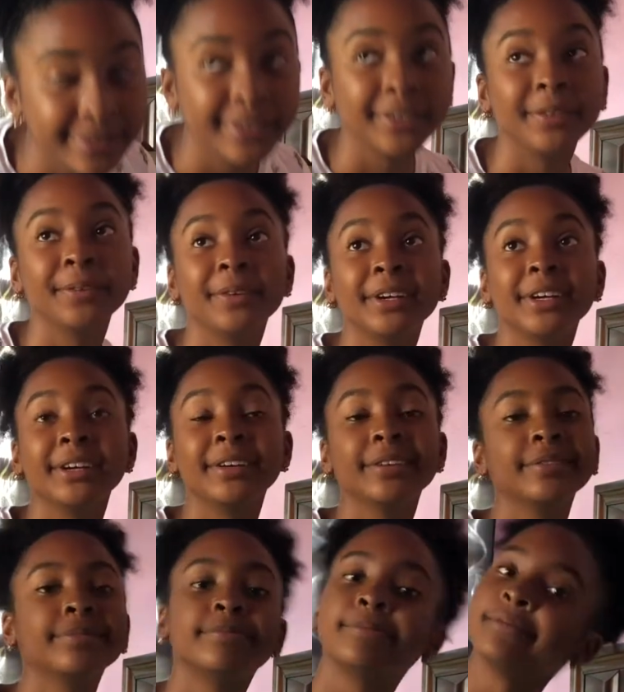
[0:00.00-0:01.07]
If you're new here,
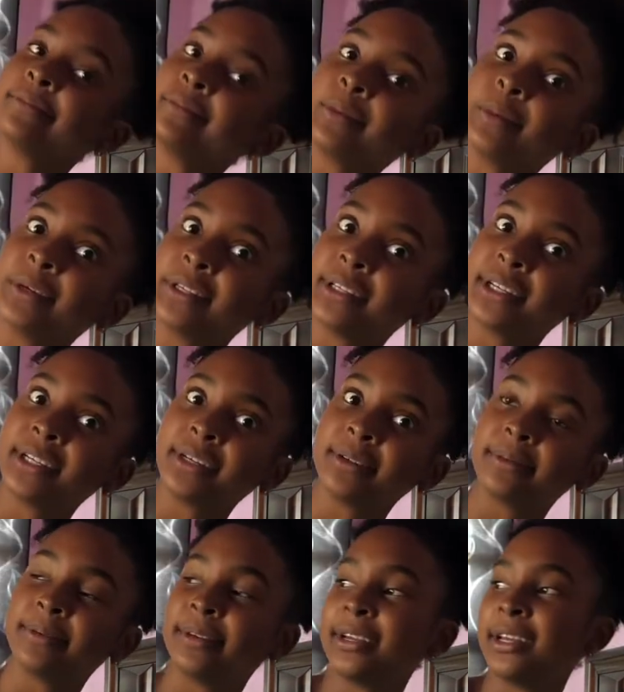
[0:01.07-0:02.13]
what's
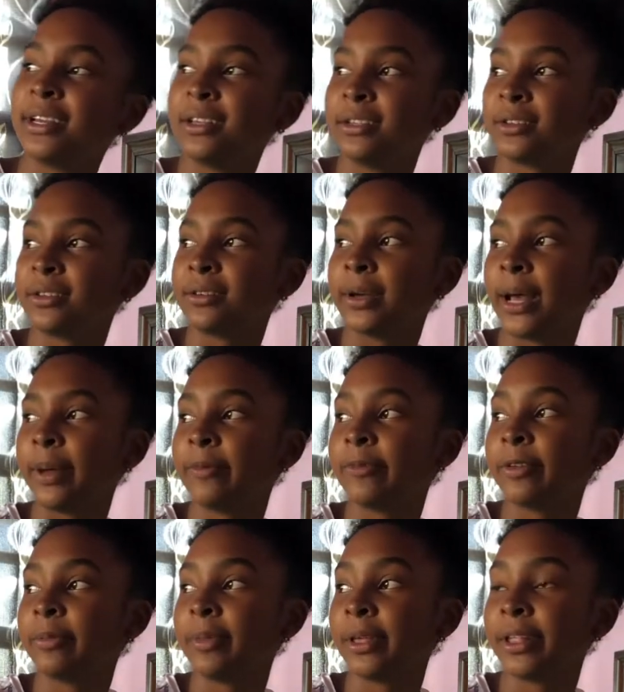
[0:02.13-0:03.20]
up? So I'm
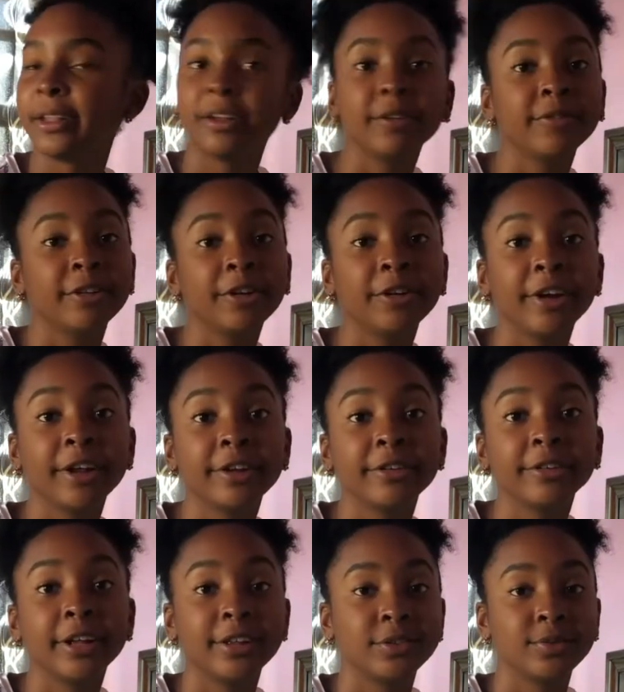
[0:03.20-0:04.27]
filming another video right
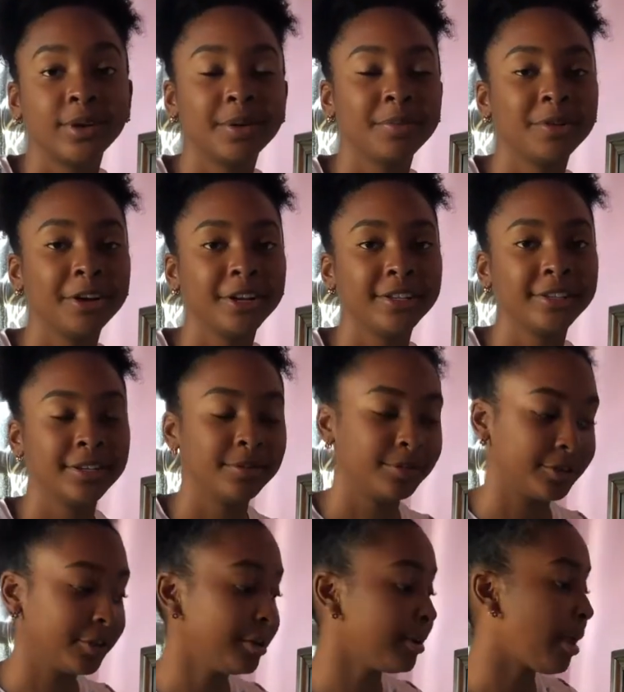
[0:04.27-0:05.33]
now, that's why I'm wearing the same
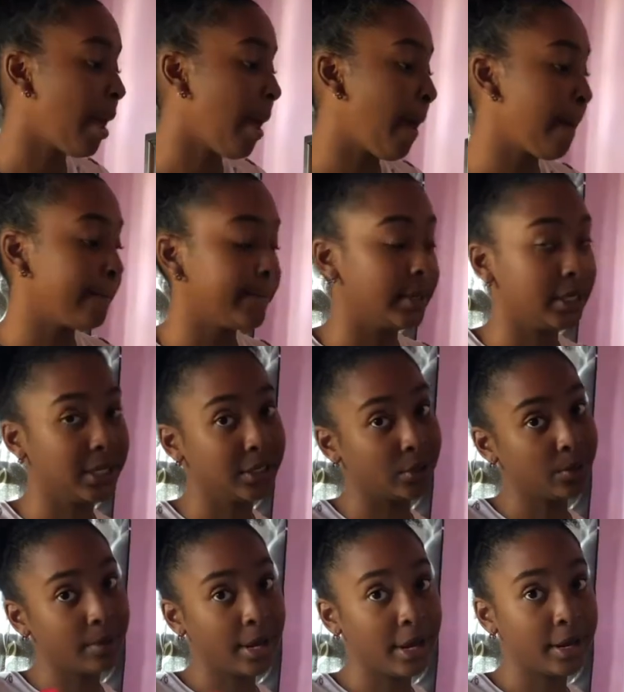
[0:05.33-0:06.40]
shirt, but it's
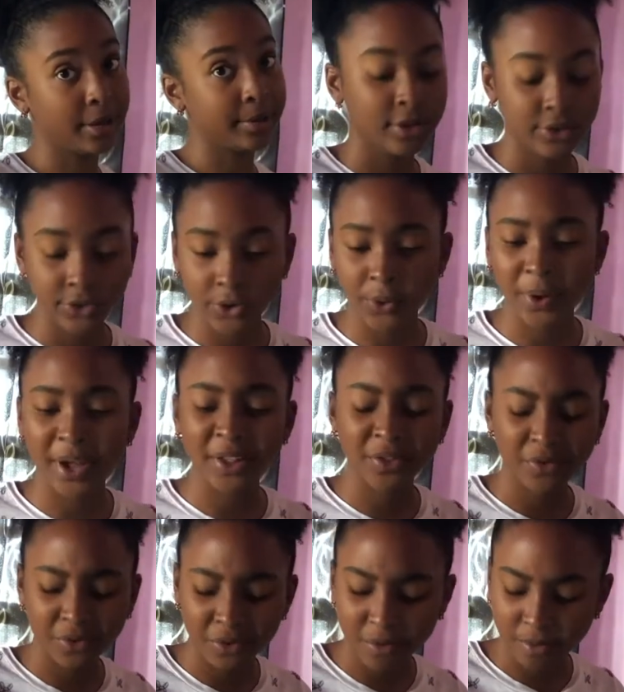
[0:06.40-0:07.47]
okay. So I
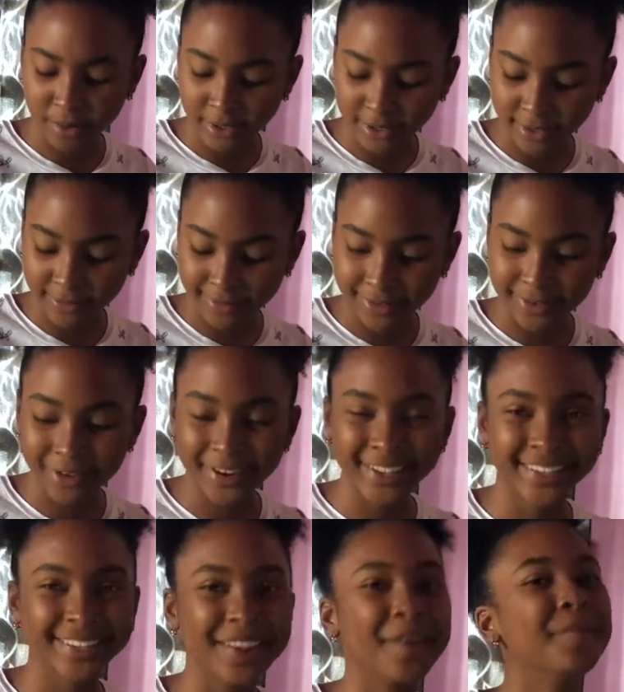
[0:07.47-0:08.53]
know you must have
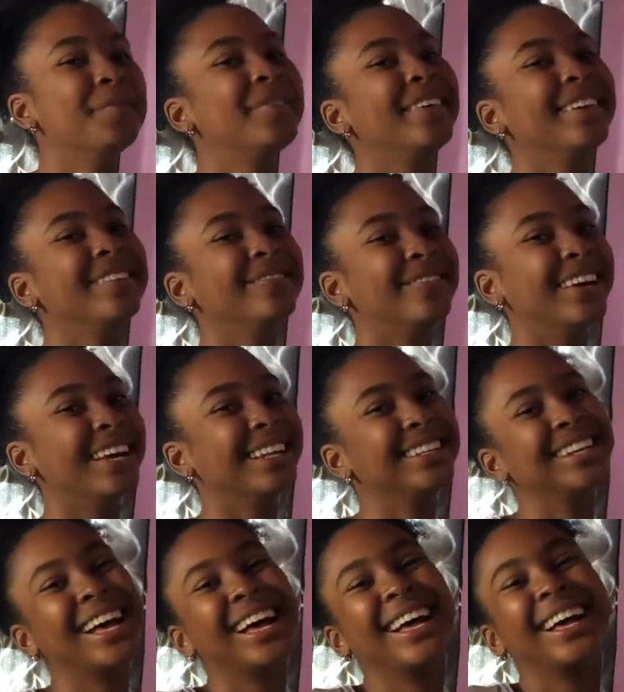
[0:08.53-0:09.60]
noticed something
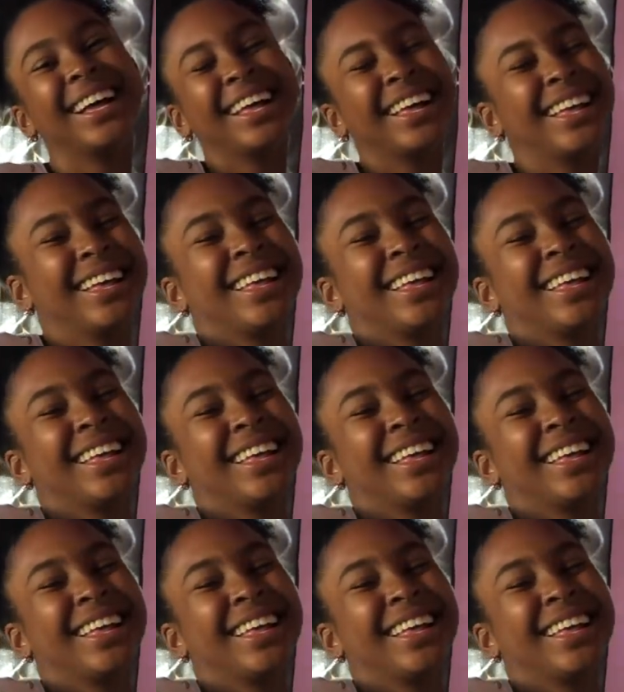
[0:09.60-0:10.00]
by now.